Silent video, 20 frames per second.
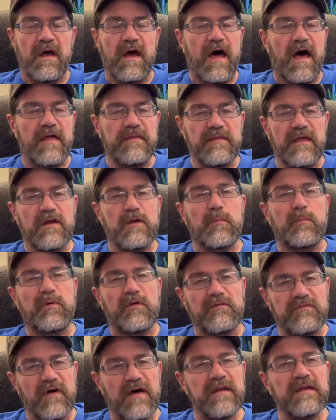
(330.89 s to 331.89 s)
And then a
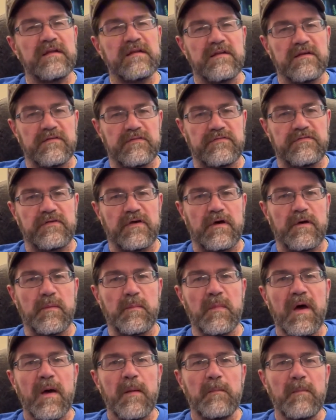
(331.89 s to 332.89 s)
preventative tip,
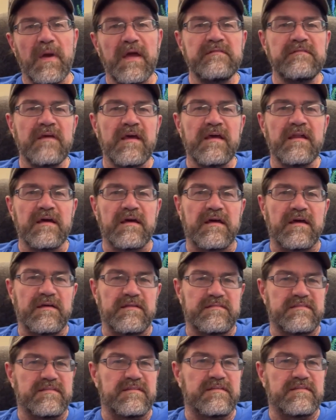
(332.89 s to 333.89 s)
maintain a
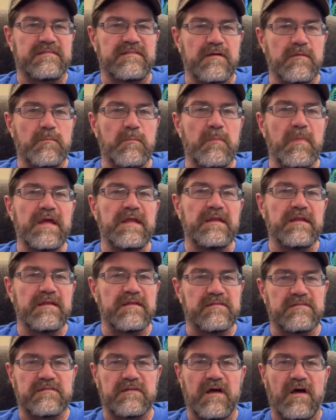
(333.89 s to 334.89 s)
consistent
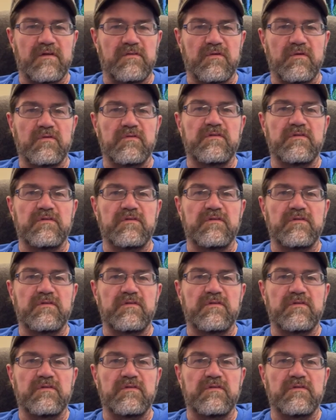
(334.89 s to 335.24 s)
maintenance schedule